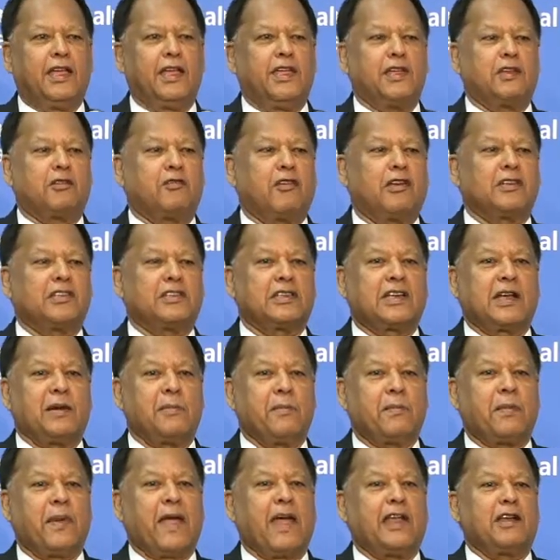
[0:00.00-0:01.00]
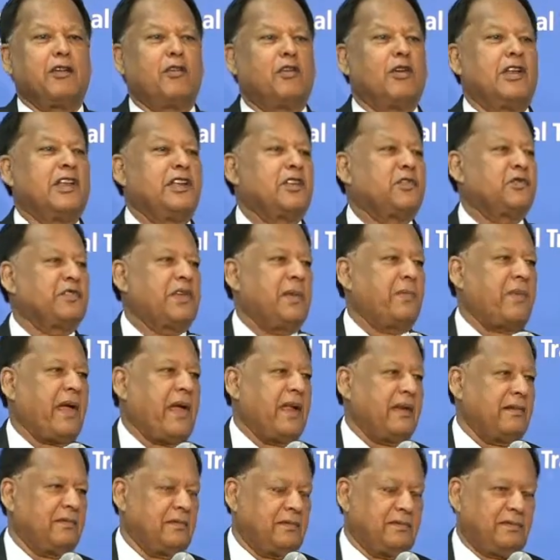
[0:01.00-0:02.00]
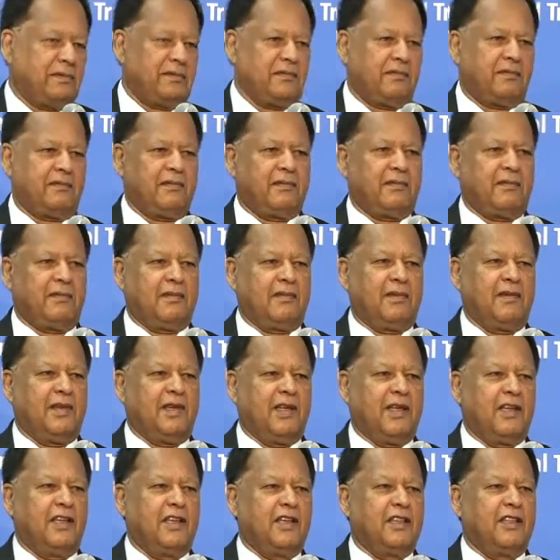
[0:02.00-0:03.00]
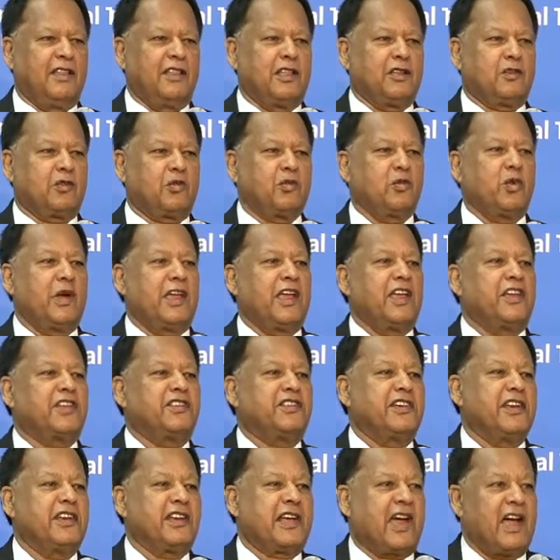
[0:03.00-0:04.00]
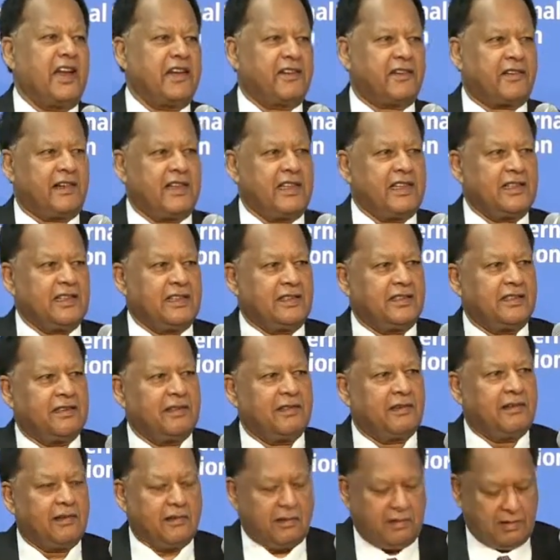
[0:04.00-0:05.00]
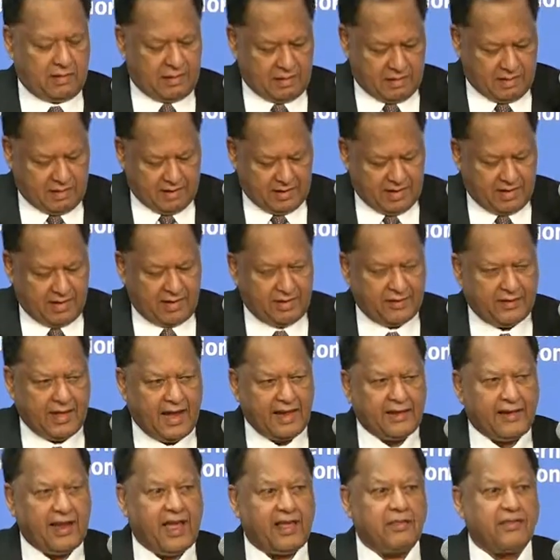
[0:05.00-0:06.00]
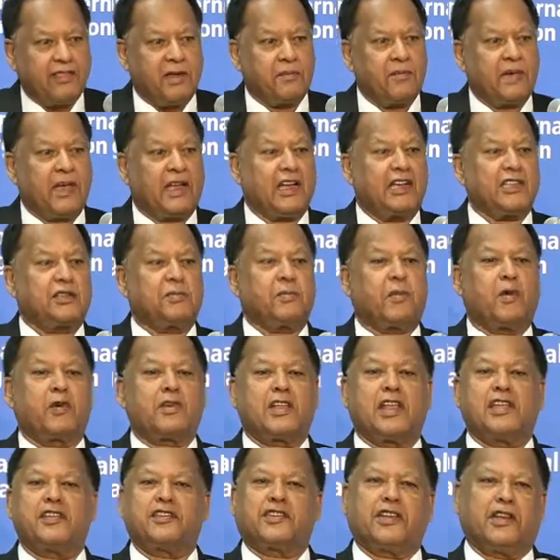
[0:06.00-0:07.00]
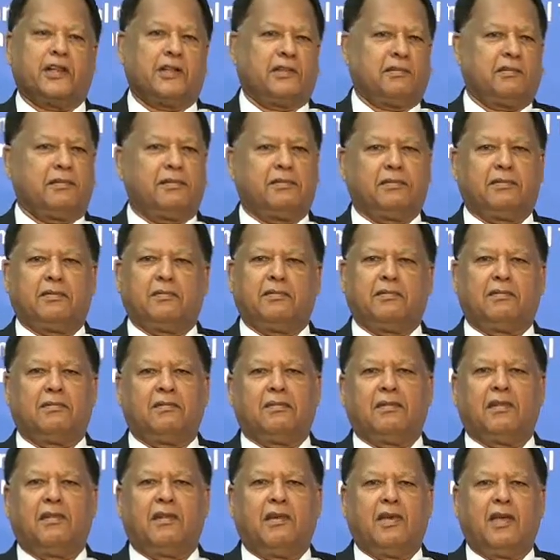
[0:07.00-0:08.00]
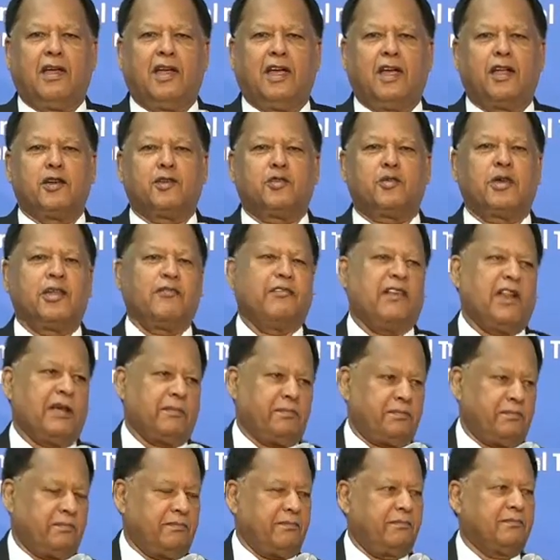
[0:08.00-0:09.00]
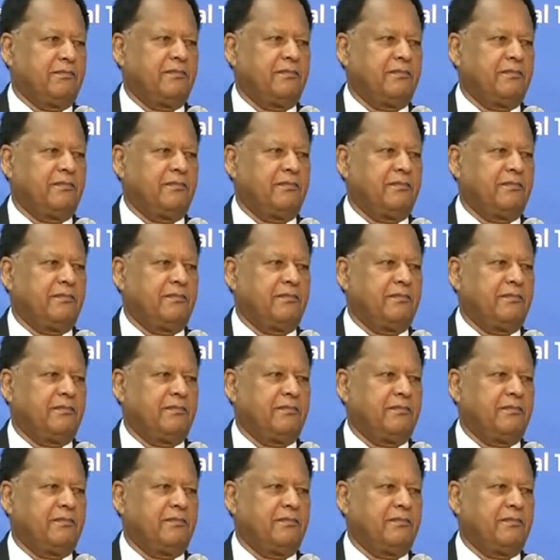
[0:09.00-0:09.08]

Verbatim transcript: it was compared only to Japan. The two Asian countries that had the biggest potential to develop.